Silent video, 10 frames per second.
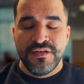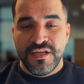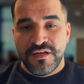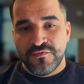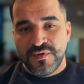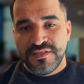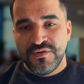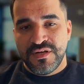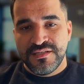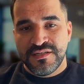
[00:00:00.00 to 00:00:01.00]
Now, once
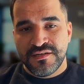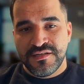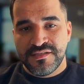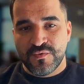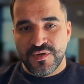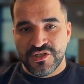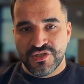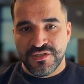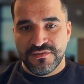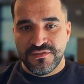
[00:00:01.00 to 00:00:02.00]
you answer his
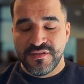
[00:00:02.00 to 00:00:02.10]
question,